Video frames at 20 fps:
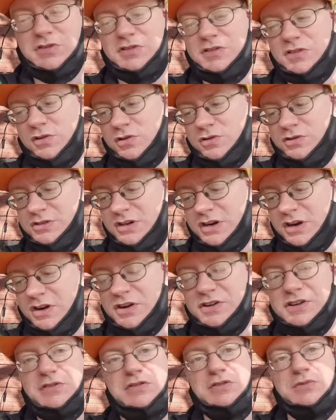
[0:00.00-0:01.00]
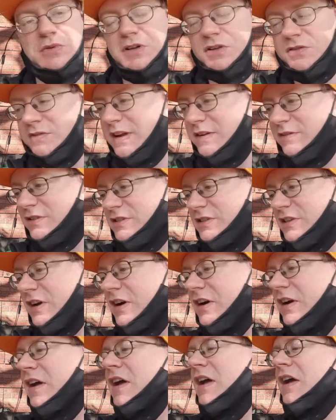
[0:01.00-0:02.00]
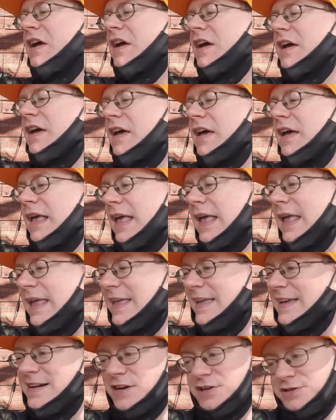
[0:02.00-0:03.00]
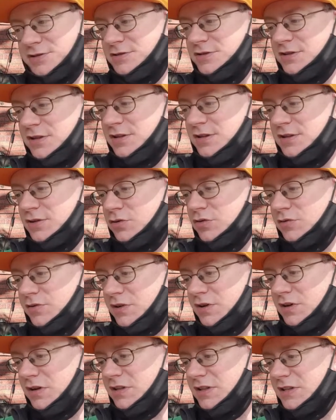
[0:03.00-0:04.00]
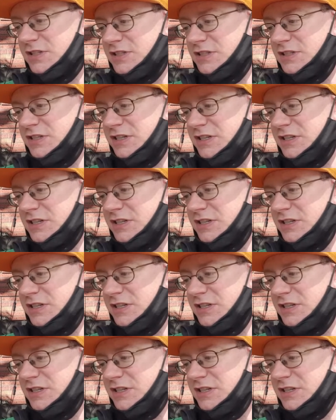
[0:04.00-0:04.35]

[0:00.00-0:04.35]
We'll throw a star on you as well, favorite star. And overall, let's